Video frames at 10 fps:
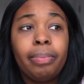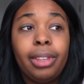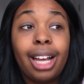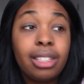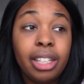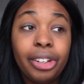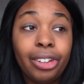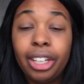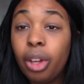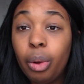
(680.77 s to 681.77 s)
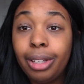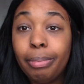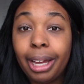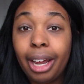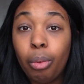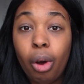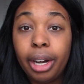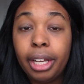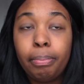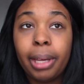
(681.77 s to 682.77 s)
That's literally the only bed I
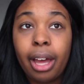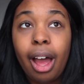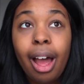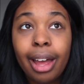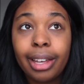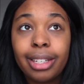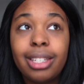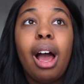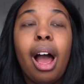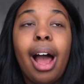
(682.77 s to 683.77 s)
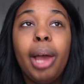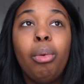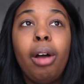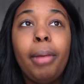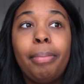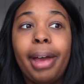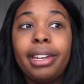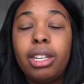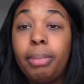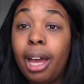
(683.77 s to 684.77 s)
wanted because I want my
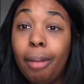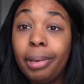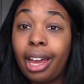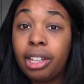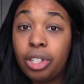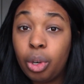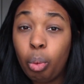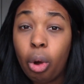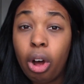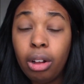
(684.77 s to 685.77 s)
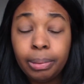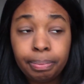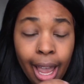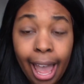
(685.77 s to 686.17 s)
bed to be up against a wall.